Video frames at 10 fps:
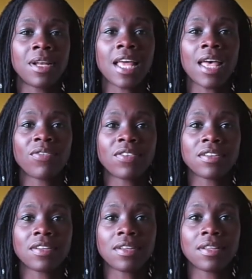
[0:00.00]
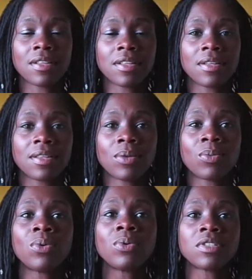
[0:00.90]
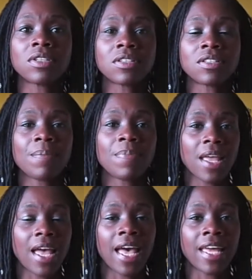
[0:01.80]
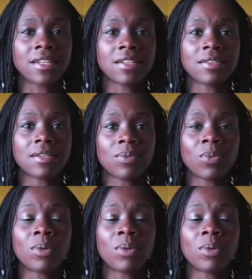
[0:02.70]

left the waters and were